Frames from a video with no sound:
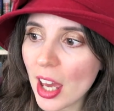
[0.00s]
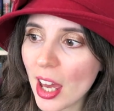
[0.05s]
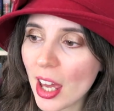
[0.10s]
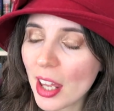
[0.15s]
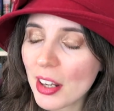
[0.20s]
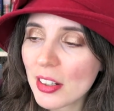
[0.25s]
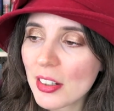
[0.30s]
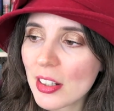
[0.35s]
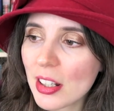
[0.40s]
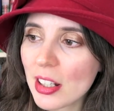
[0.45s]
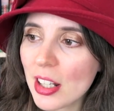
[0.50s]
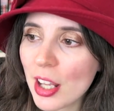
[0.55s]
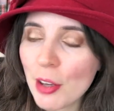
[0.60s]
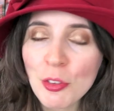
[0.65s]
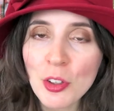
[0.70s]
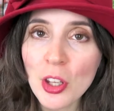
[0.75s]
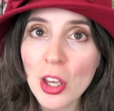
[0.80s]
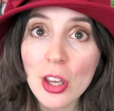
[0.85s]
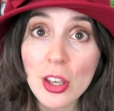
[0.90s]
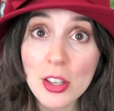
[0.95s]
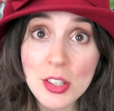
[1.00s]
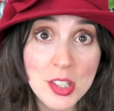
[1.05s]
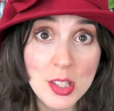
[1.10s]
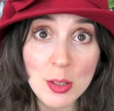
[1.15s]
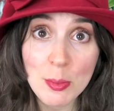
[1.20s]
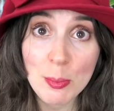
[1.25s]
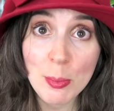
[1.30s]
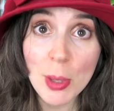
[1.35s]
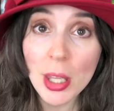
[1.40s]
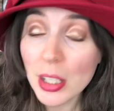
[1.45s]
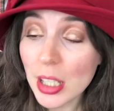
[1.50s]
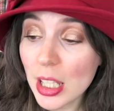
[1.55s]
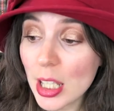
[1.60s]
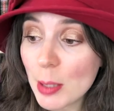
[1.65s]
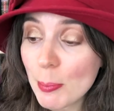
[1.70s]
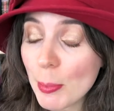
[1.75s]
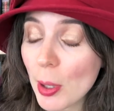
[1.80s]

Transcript: and left her some money,